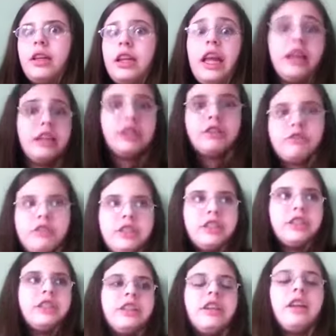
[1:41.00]
yeah, so she
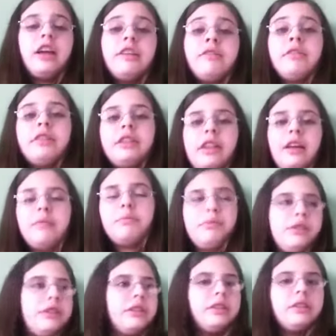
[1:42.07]
gets, I wrote down,
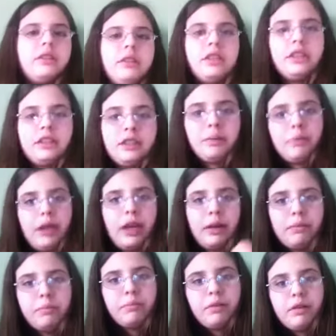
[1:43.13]
but it's on my
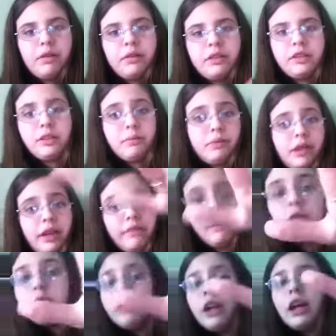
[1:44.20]
iPod, it's on my
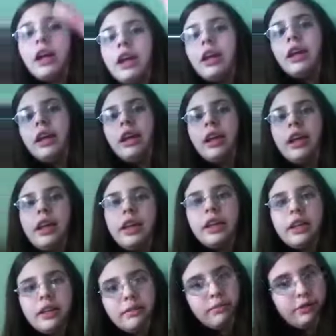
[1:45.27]
iPhone,
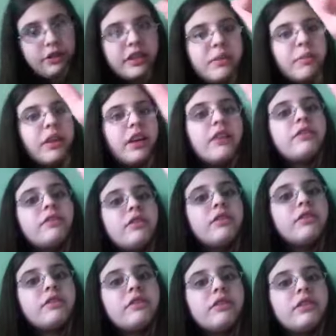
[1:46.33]
and I'm using my
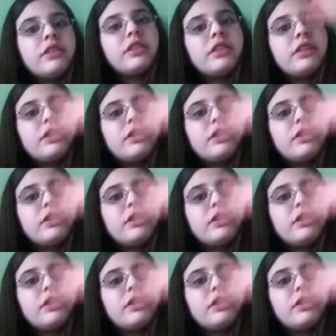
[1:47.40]
iPhone.